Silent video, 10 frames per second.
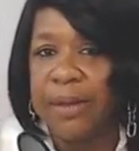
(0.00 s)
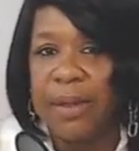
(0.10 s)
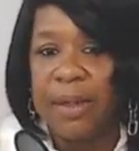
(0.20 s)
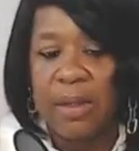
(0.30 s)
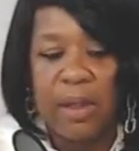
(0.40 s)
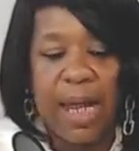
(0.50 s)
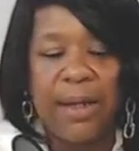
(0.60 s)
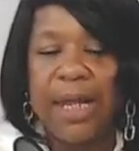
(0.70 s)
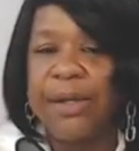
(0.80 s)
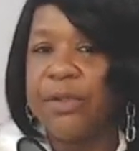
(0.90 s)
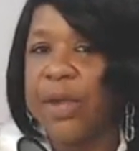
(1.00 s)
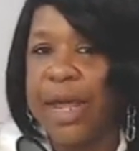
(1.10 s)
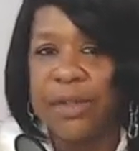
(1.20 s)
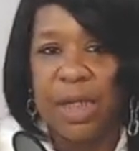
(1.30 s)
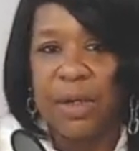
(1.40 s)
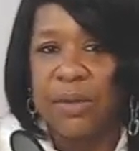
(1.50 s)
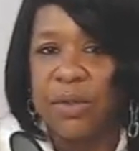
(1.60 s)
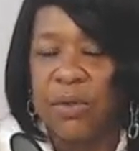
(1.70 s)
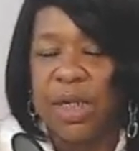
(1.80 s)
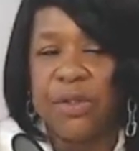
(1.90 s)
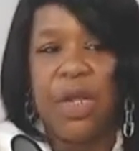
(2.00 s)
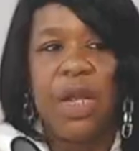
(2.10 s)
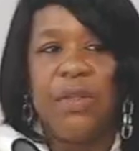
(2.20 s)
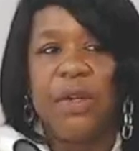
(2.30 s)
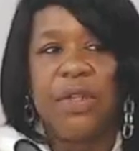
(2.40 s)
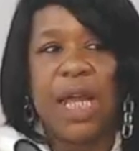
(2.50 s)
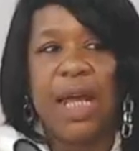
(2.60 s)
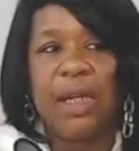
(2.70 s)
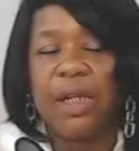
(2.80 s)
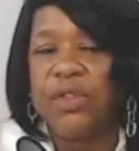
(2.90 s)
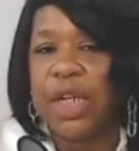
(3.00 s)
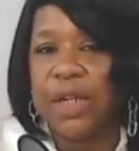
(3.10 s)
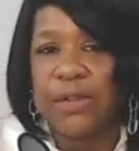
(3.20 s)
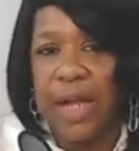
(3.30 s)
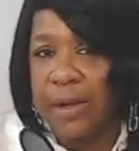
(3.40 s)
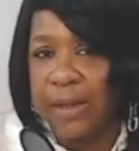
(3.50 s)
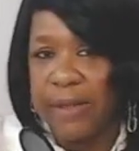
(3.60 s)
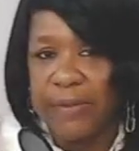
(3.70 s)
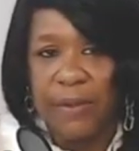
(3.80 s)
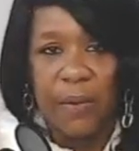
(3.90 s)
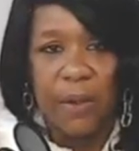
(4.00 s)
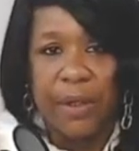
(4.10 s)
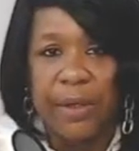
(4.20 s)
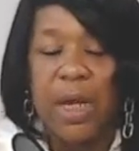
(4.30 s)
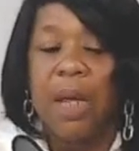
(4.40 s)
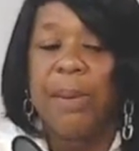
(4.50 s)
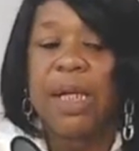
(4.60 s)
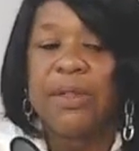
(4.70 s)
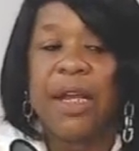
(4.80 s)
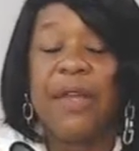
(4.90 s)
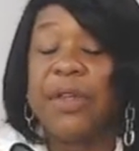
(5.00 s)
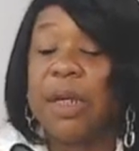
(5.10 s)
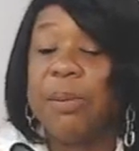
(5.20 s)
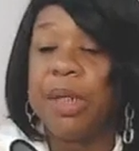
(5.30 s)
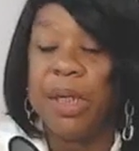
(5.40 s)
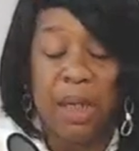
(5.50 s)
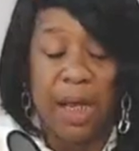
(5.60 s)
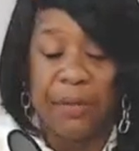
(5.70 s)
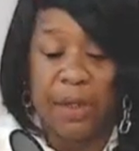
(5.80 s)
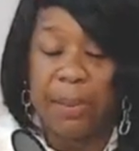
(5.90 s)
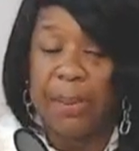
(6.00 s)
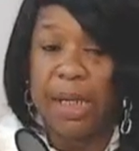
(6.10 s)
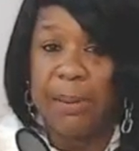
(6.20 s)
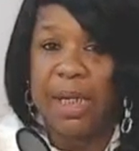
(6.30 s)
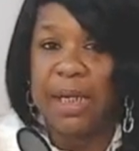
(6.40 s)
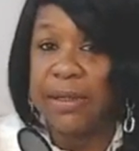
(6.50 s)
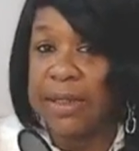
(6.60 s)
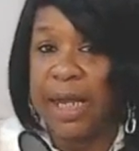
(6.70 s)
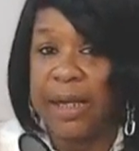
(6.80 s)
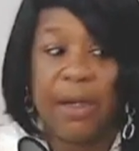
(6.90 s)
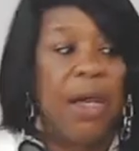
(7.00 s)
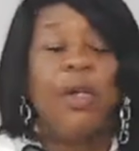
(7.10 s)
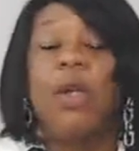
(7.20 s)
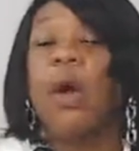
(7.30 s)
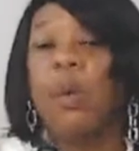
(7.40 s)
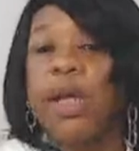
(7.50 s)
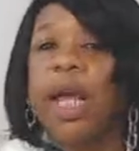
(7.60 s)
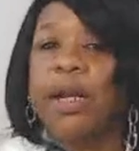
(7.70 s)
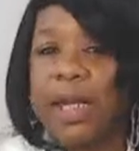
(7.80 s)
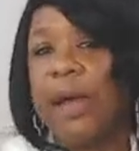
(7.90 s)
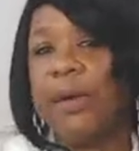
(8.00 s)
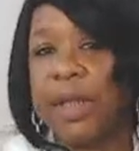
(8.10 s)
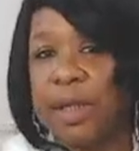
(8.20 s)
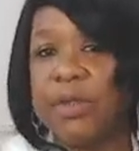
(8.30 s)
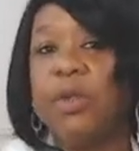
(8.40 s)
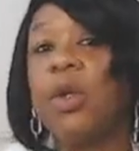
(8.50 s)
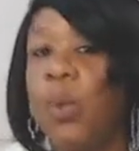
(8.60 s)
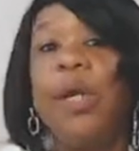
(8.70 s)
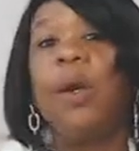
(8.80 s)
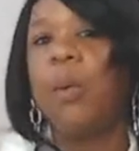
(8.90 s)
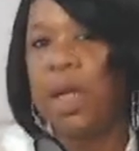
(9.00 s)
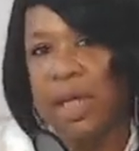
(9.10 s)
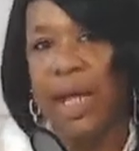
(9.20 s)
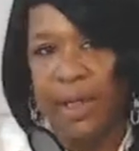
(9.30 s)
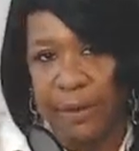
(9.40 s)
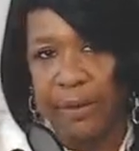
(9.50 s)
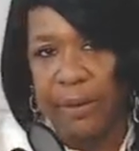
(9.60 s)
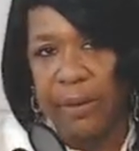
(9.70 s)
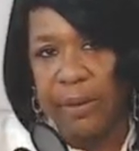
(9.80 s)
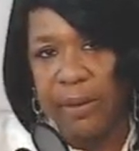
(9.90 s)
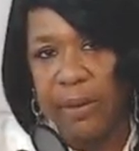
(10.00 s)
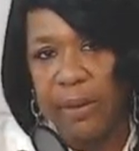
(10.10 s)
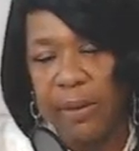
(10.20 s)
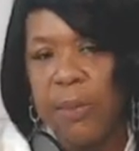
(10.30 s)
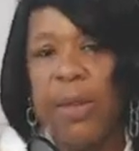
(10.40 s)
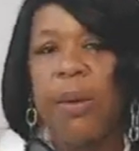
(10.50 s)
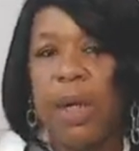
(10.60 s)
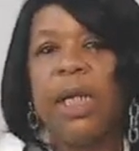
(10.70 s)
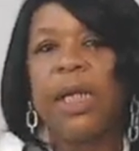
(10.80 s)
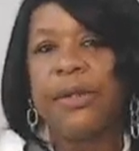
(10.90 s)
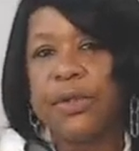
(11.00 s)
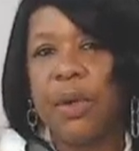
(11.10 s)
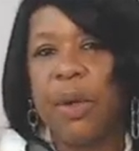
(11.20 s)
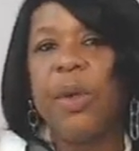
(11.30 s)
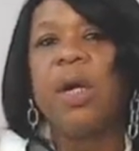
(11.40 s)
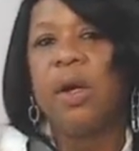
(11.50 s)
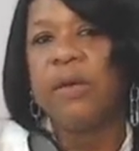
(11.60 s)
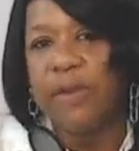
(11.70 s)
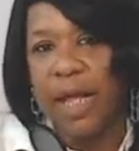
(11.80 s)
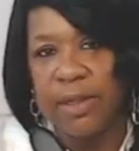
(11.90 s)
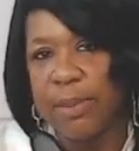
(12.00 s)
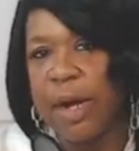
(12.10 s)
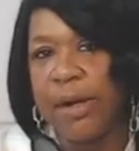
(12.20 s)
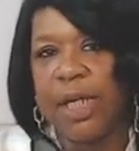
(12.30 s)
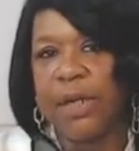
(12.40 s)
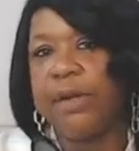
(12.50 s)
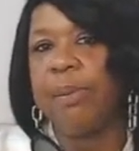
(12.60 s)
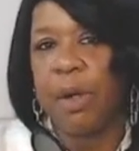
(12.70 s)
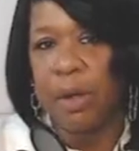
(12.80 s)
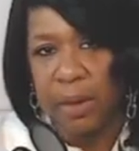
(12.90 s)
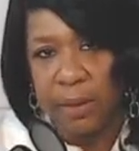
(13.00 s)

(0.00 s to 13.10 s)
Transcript: They're not letting trash get on the streets. There's not a chicken shack on every corner because they're at the committee meeting saying, no, we're not allowing this. No, we don't want that here. We don't want a liquor store. We'll go to Vons and buy our liquor in bulk.